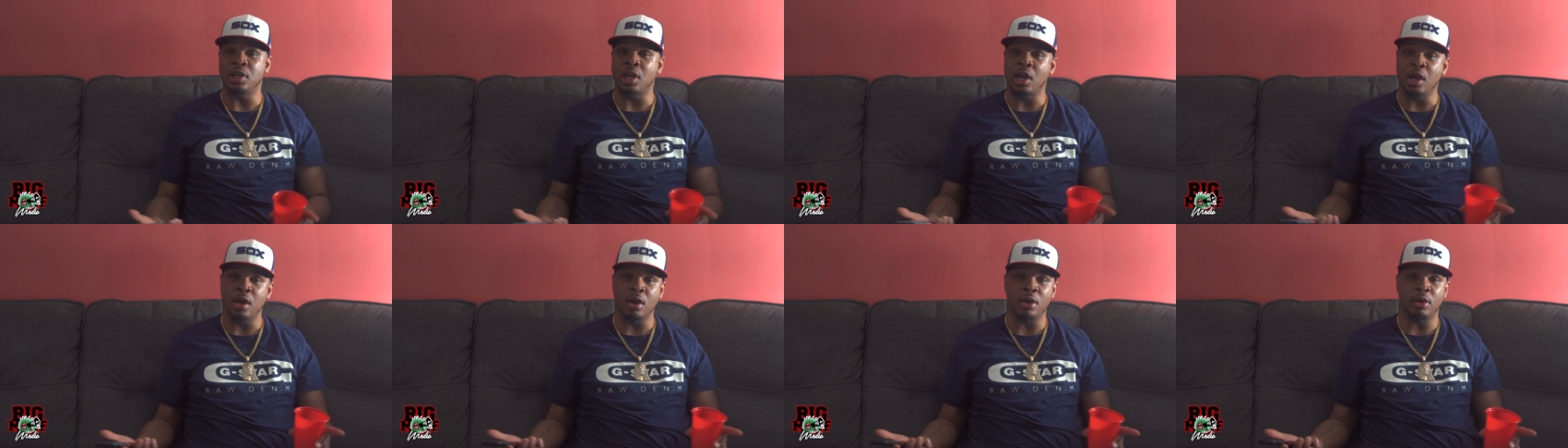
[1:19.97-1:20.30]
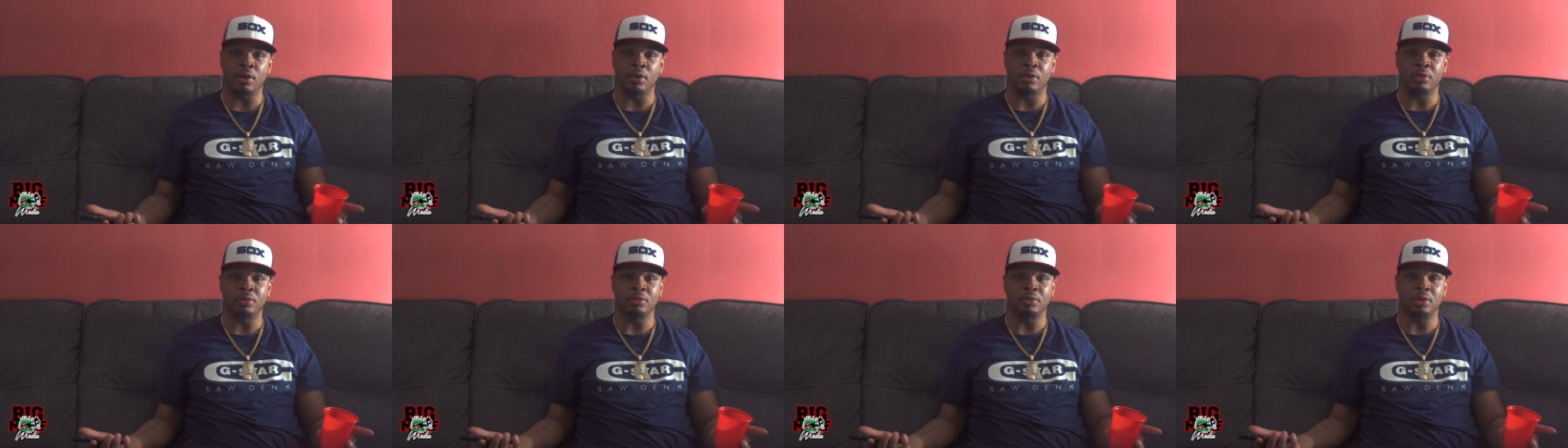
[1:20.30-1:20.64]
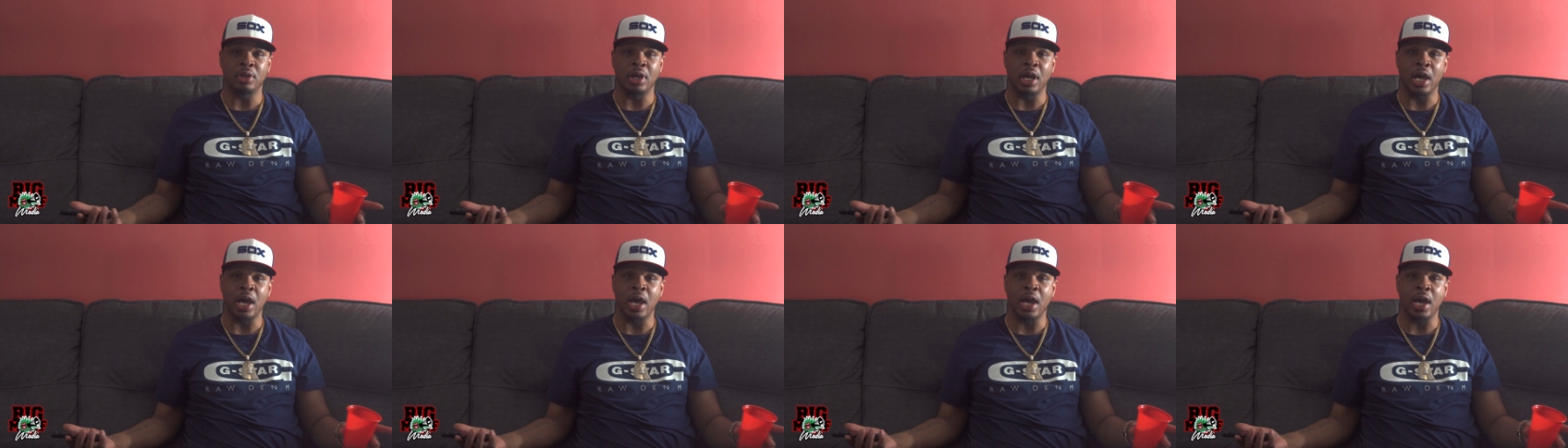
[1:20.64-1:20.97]
No,
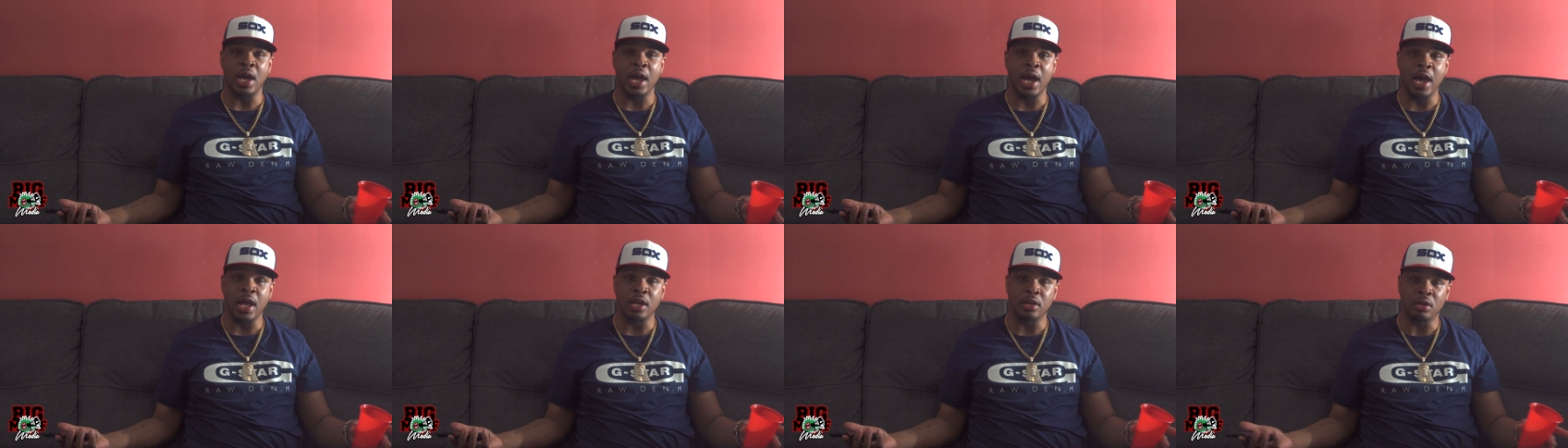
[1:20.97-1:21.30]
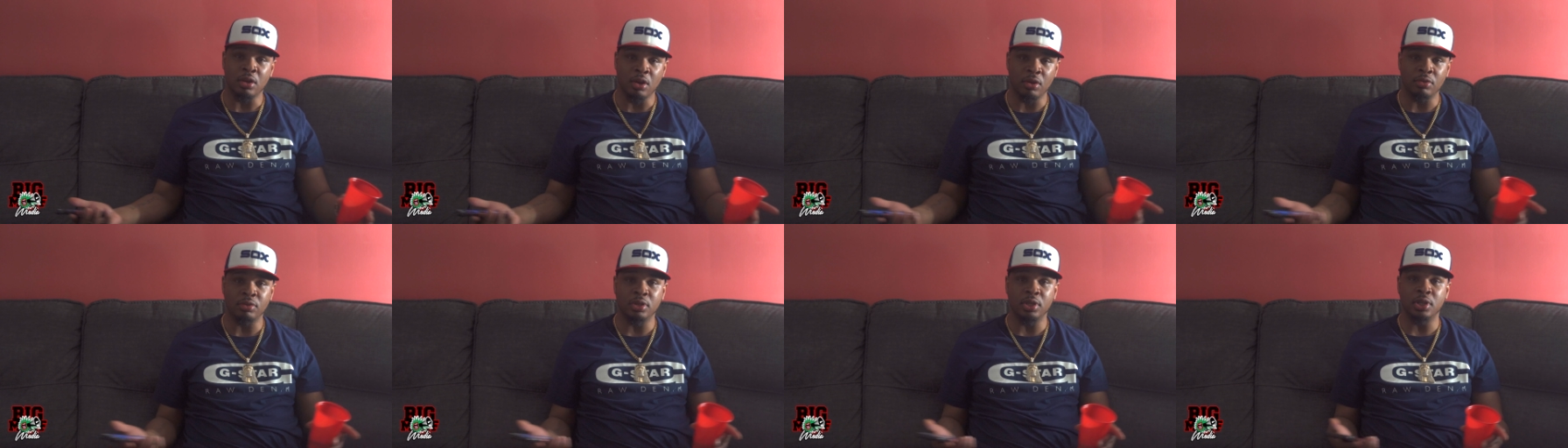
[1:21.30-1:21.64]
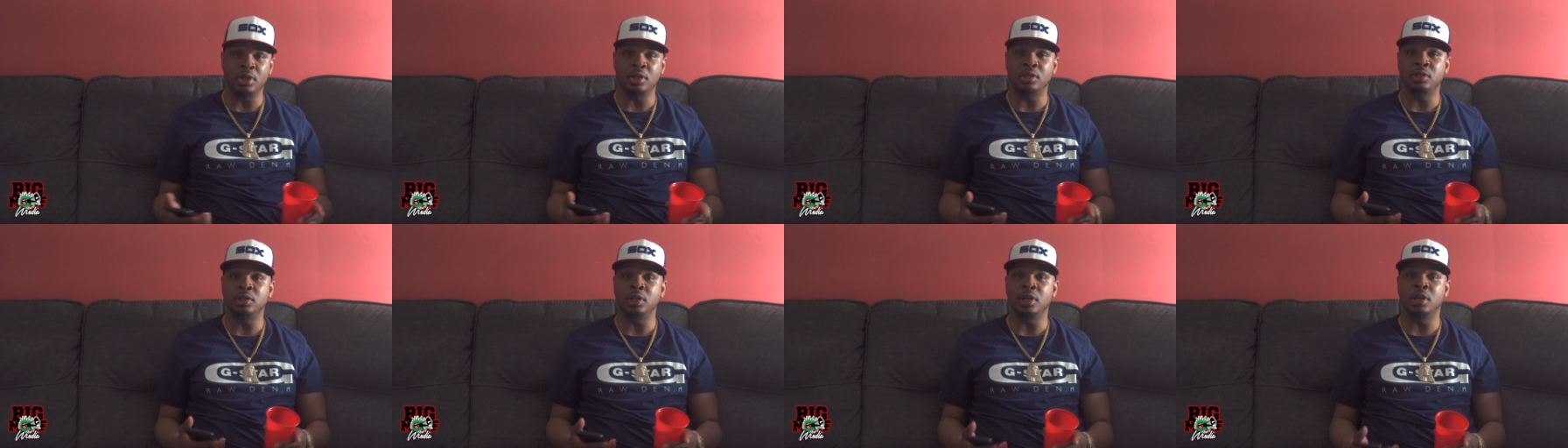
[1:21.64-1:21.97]
I, I know
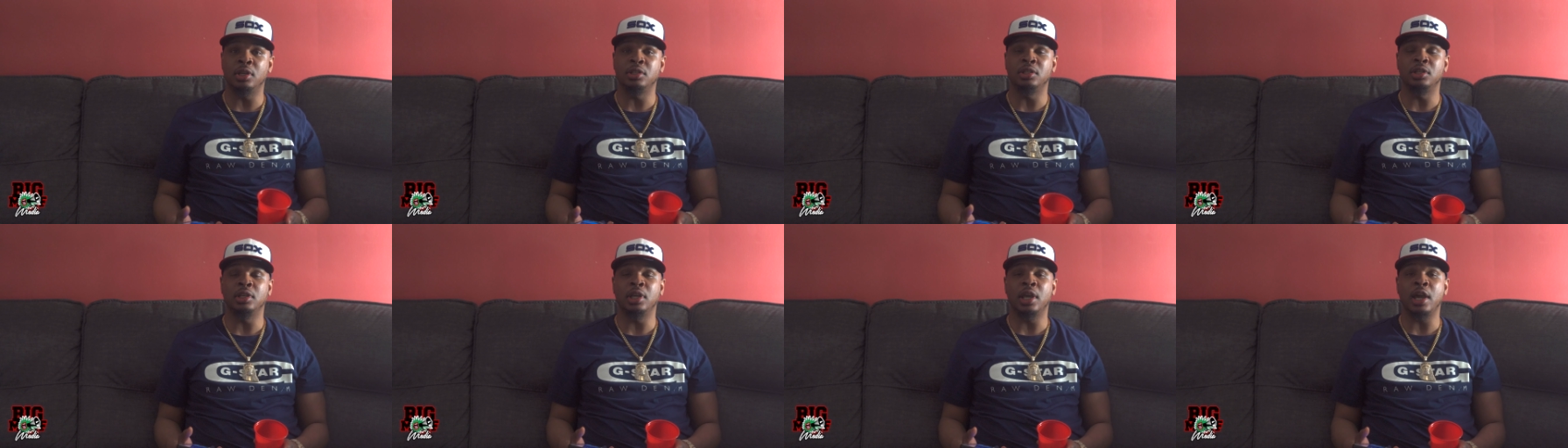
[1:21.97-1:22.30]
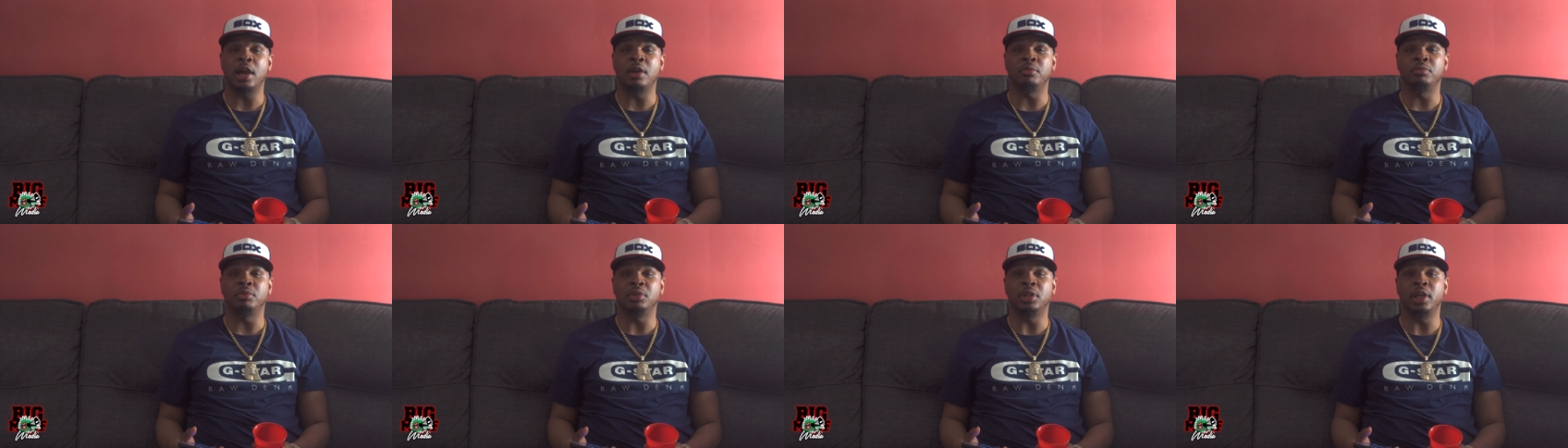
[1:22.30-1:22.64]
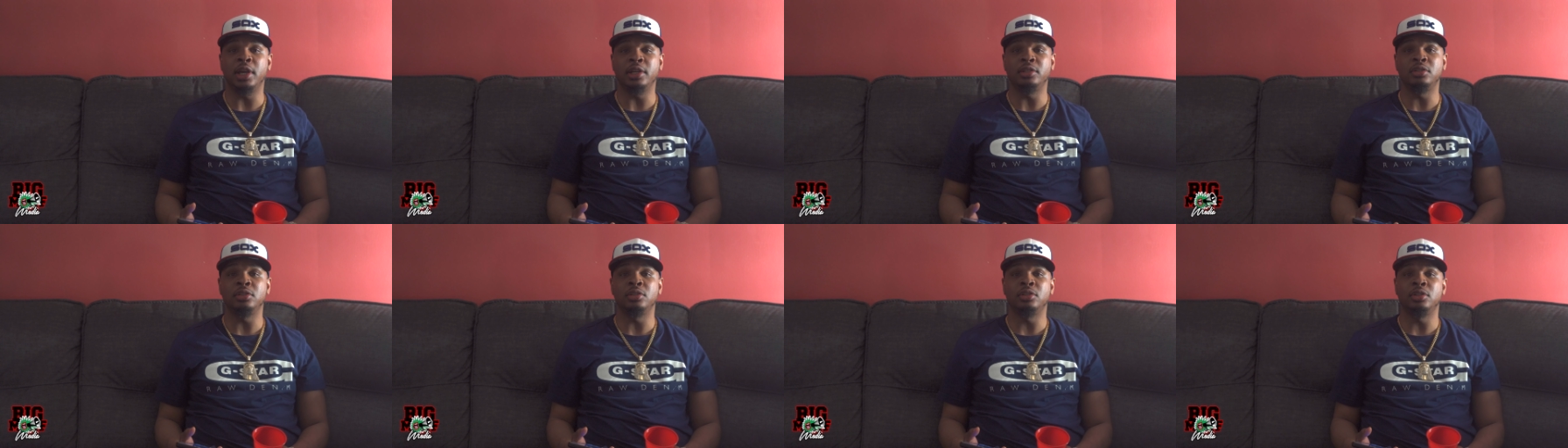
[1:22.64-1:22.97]
these niggas and got
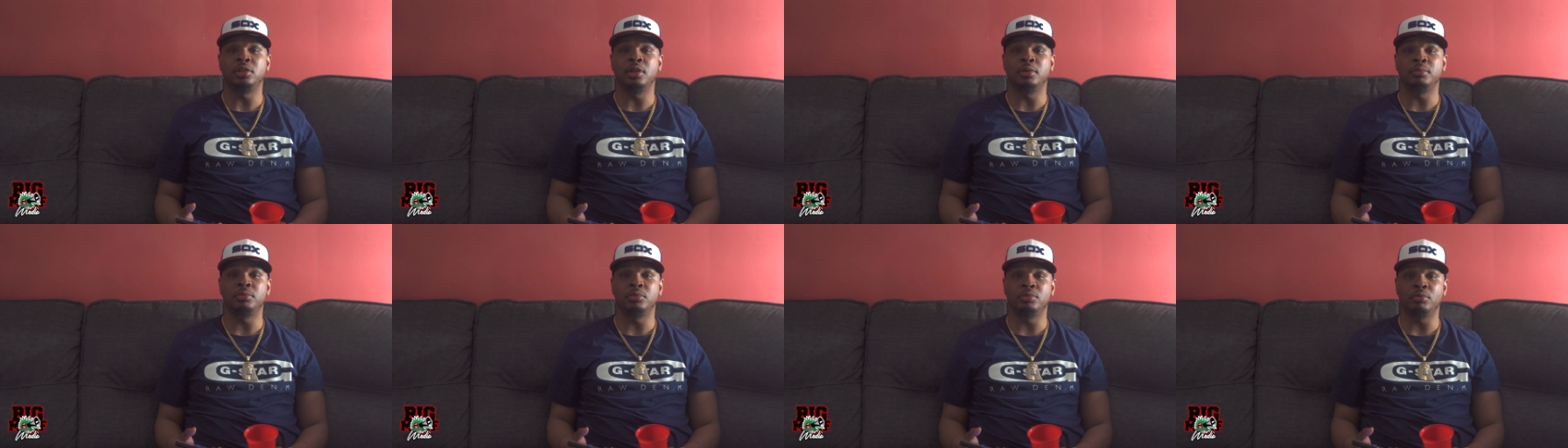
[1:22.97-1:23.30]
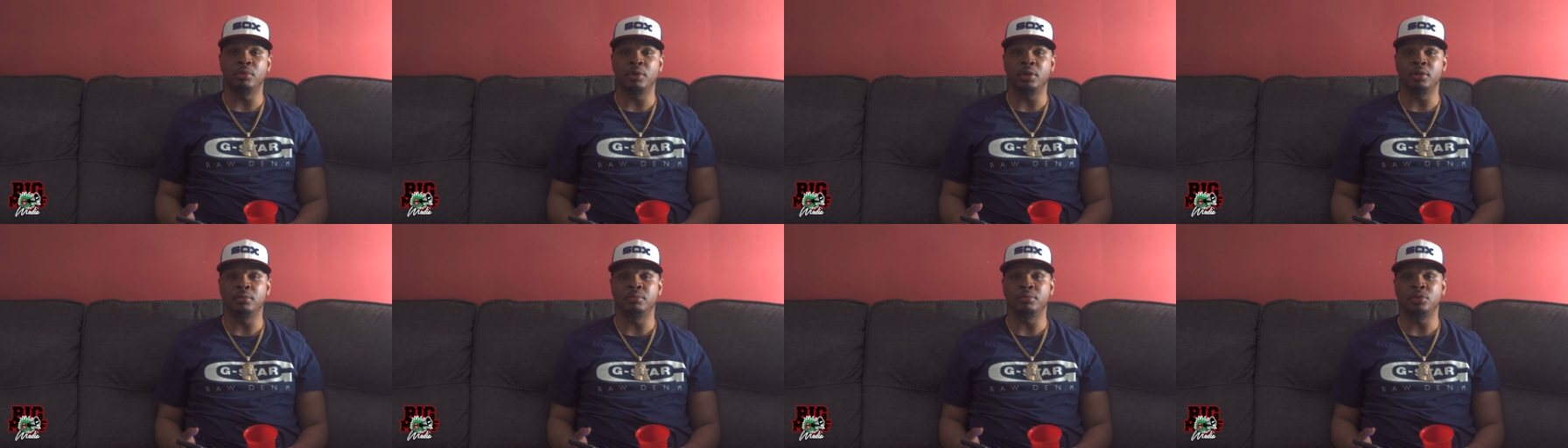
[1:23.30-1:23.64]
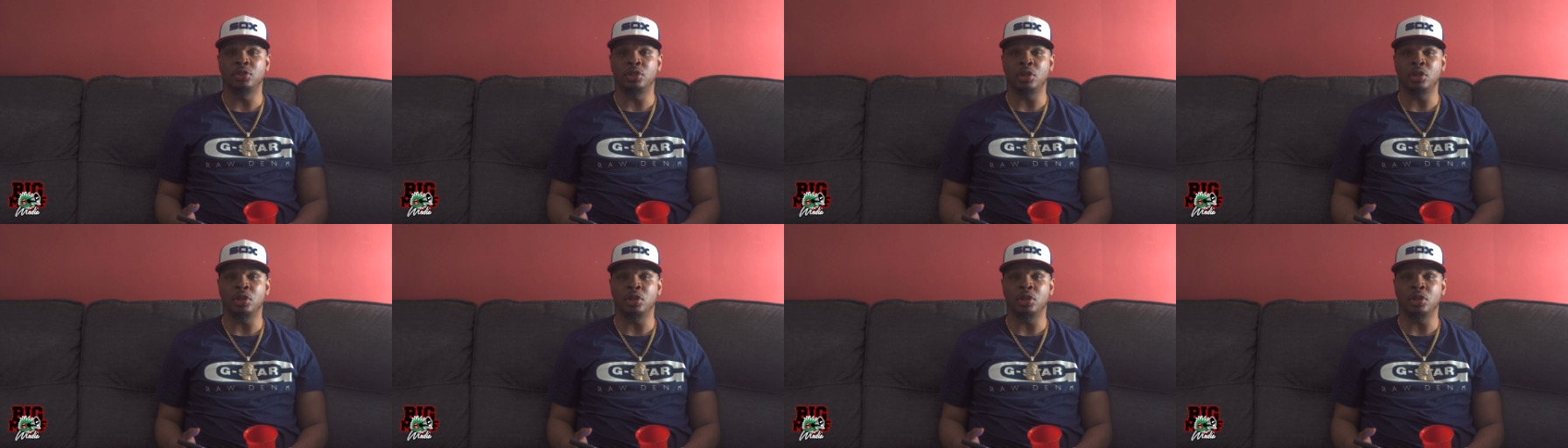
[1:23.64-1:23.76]
relationships with them.